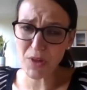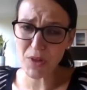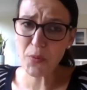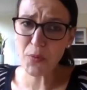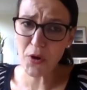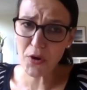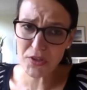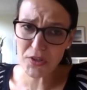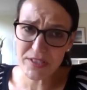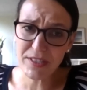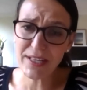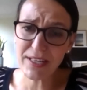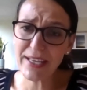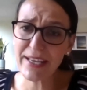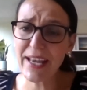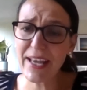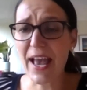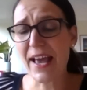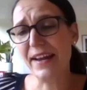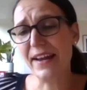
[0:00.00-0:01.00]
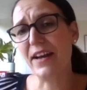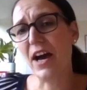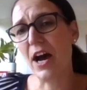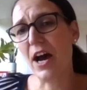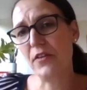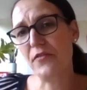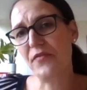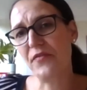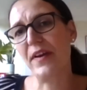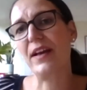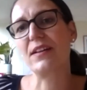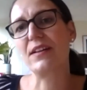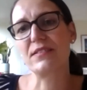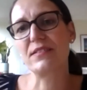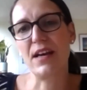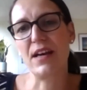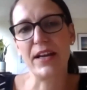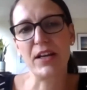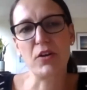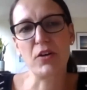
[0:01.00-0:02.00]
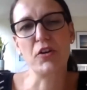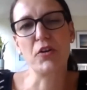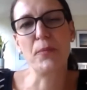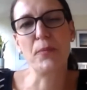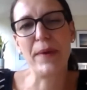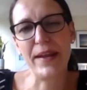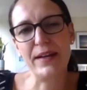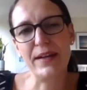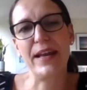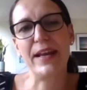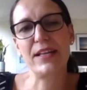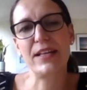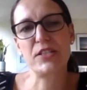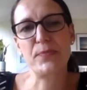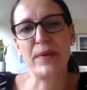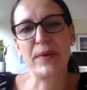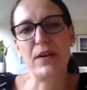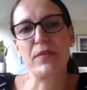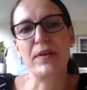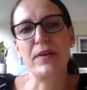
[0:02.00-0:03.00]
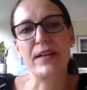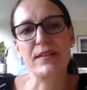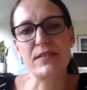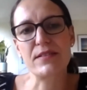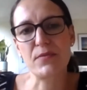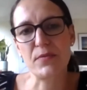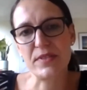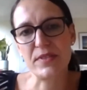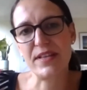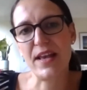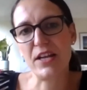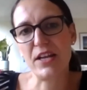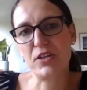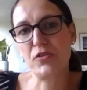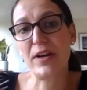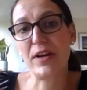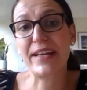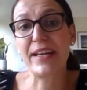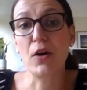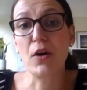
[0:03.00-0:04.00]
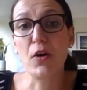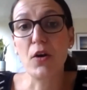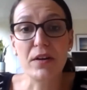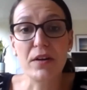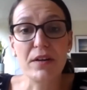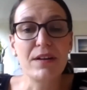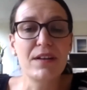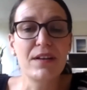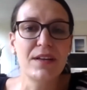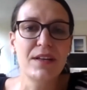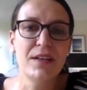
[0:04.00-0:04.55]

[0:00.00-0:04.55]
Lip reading: personally, and I felt I got a better experience with ad tracking on,